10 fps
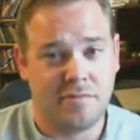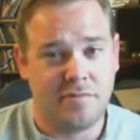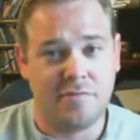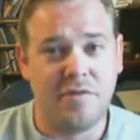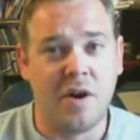
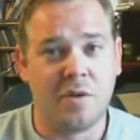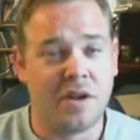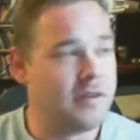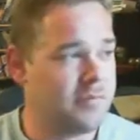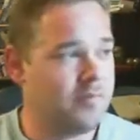phone
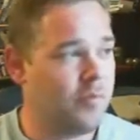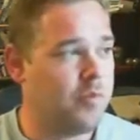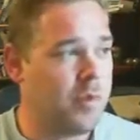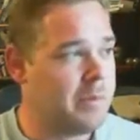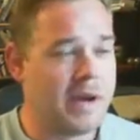and
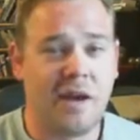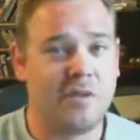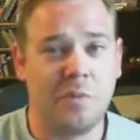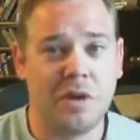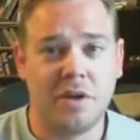whip it out the
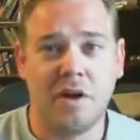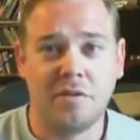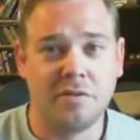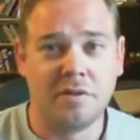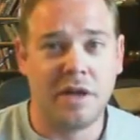window.
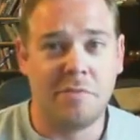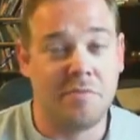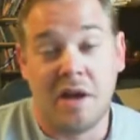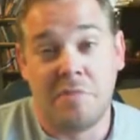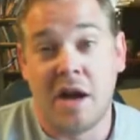I'm
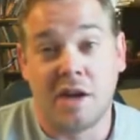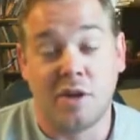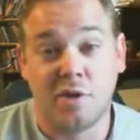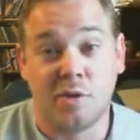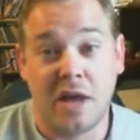not going to
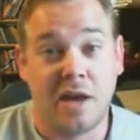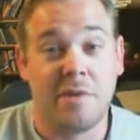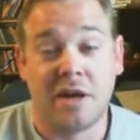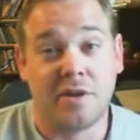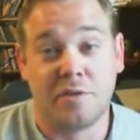do that. I'm
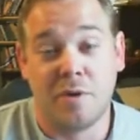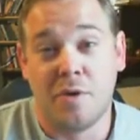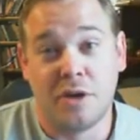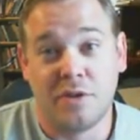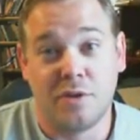not going to throw
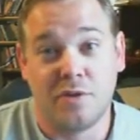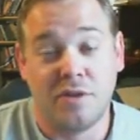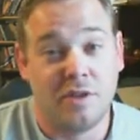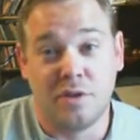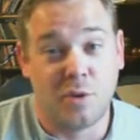it
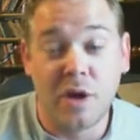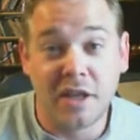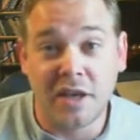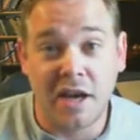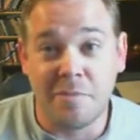in the
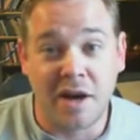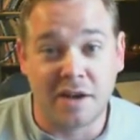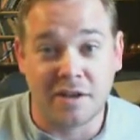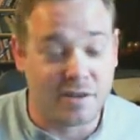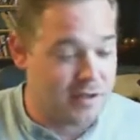toilet. I'm not
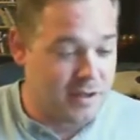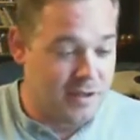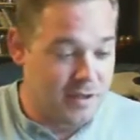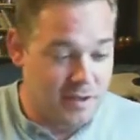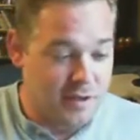going to
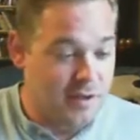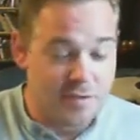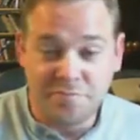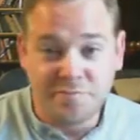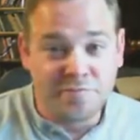
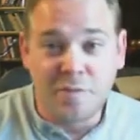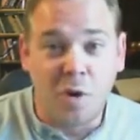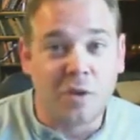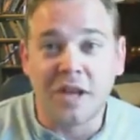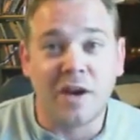
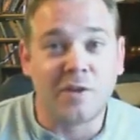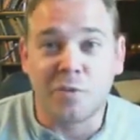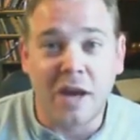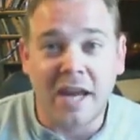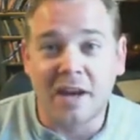hold it out in the
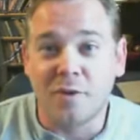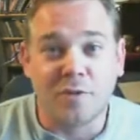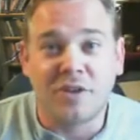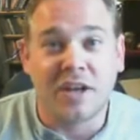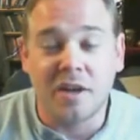rain or
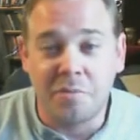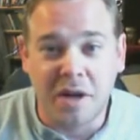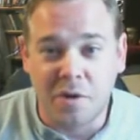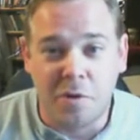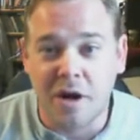stick it in a
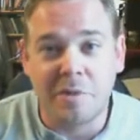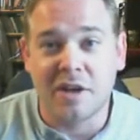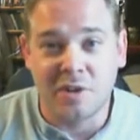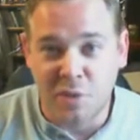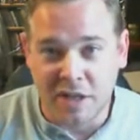bucket of water. I'm not
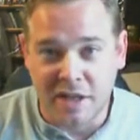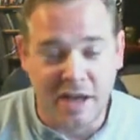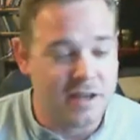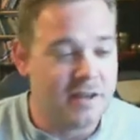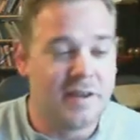going to do any of that.
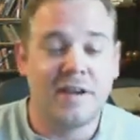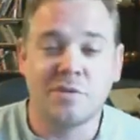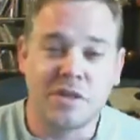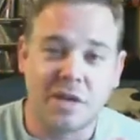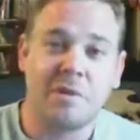I just
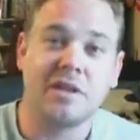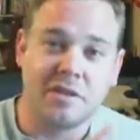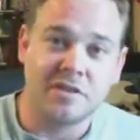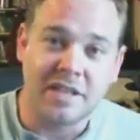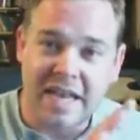want to talk about
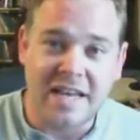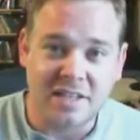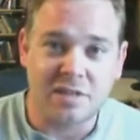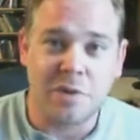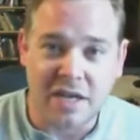the case
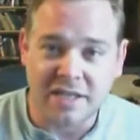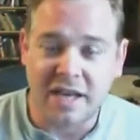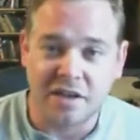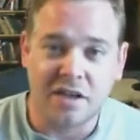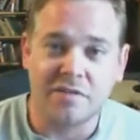and the
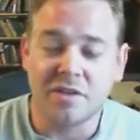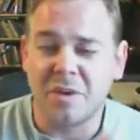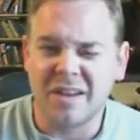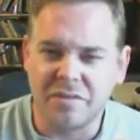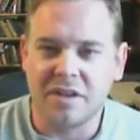practicality of it, the
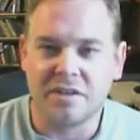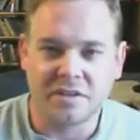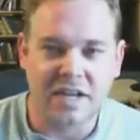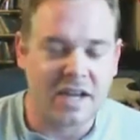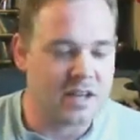way it feels,
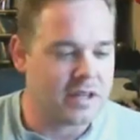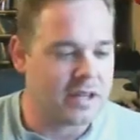that kind of